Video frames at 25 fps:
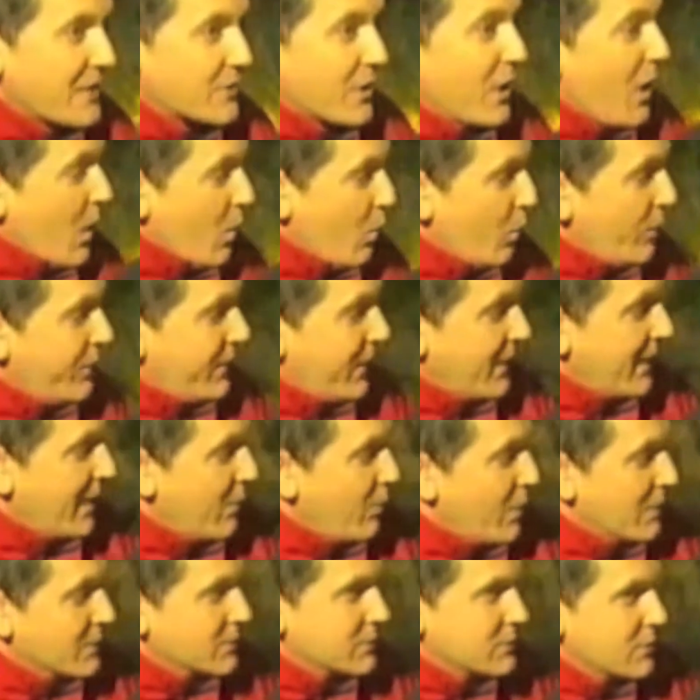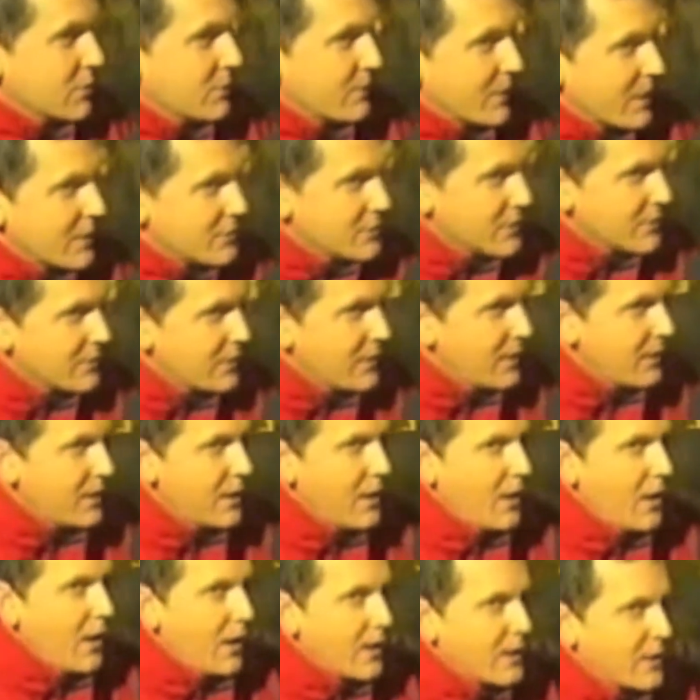Santa, one thing I want to do, because I
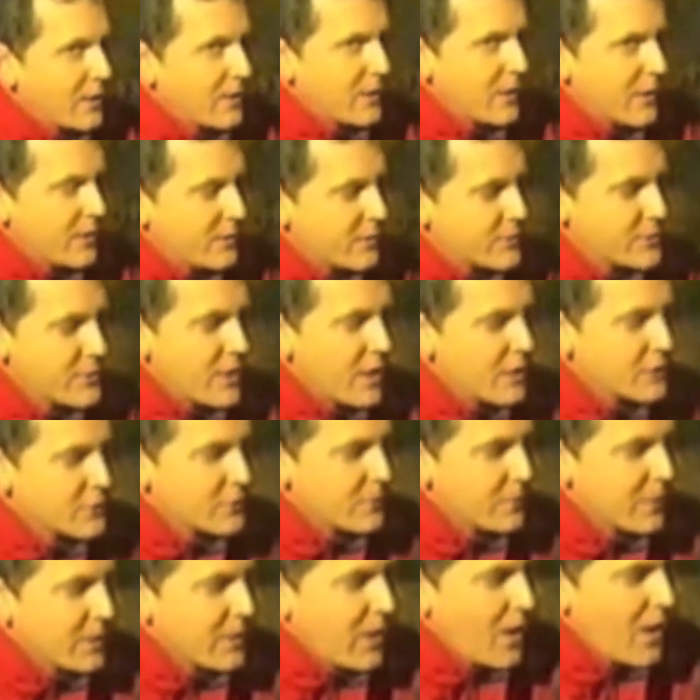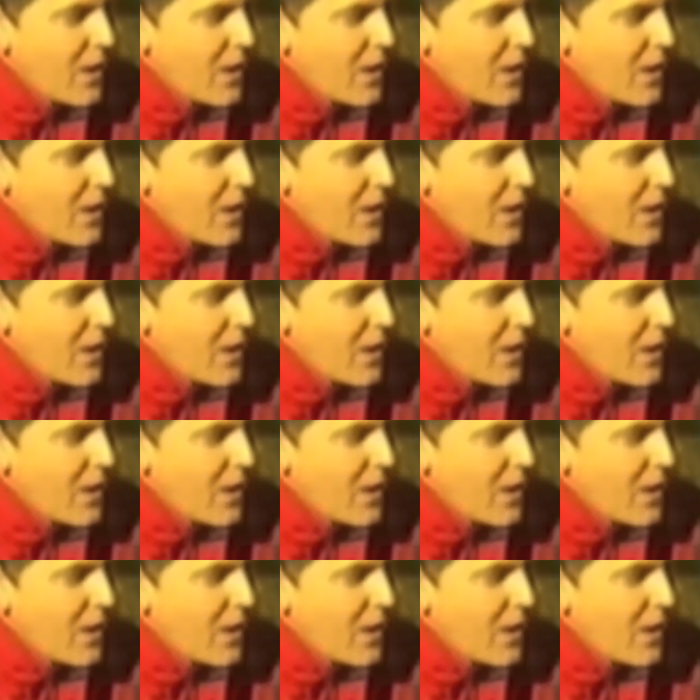think I can hear the sounds from